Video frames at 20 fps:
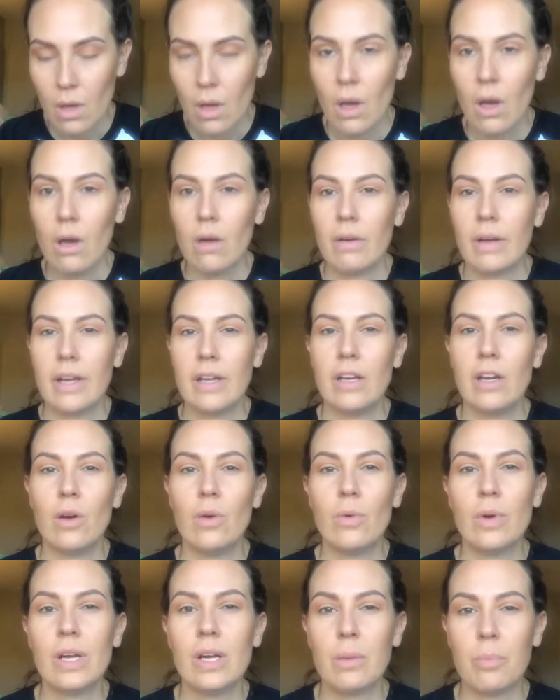Okay, you know,
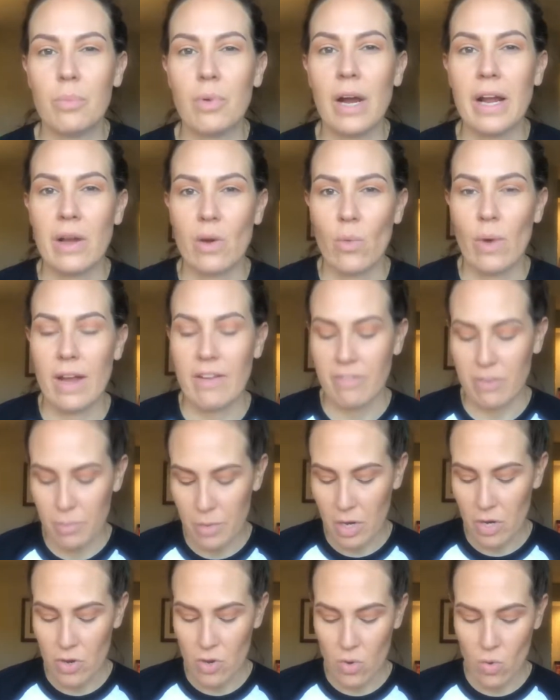we're gonna break away from
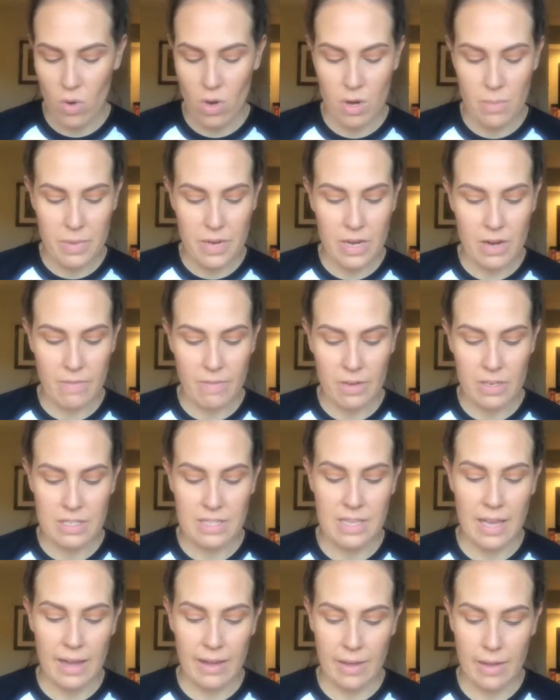our norm here for a
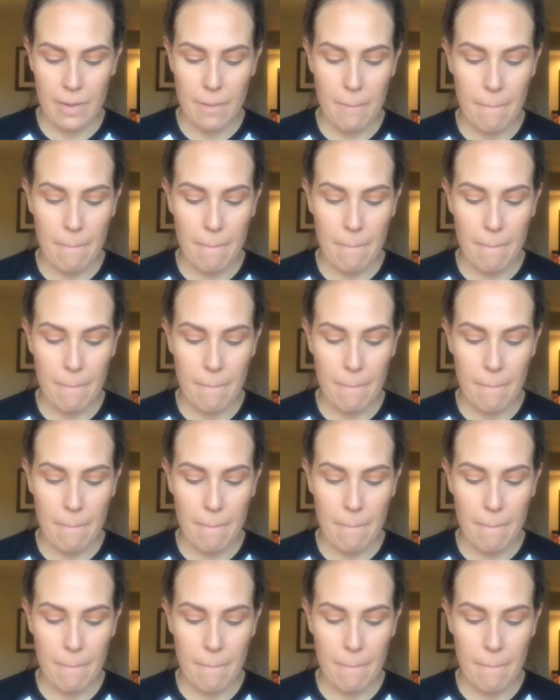second.